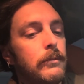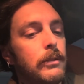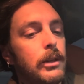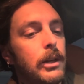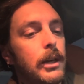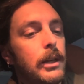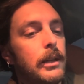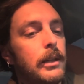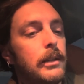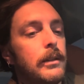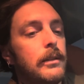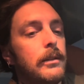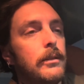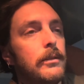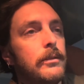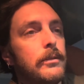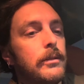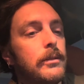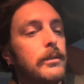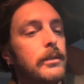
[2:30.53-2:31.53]
cut in
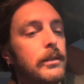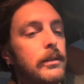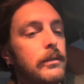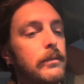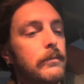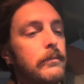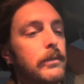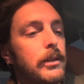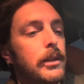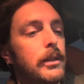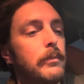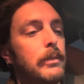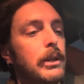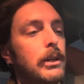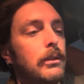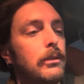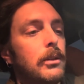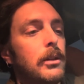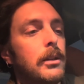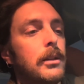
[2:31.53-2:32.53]
here so you can get a
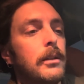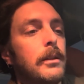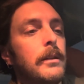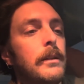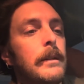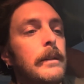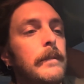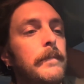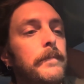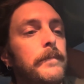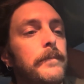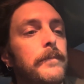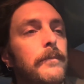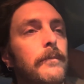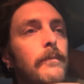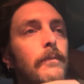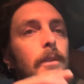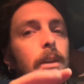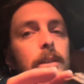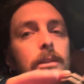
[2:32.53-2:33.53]
better look.
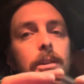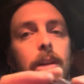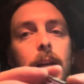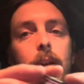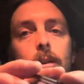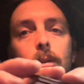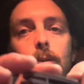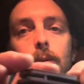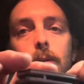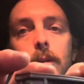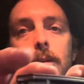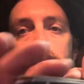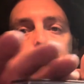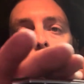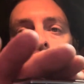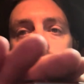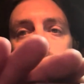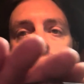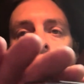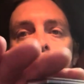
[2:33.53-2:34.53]
It's got an
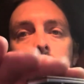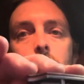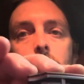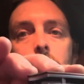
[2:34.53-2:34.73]
orange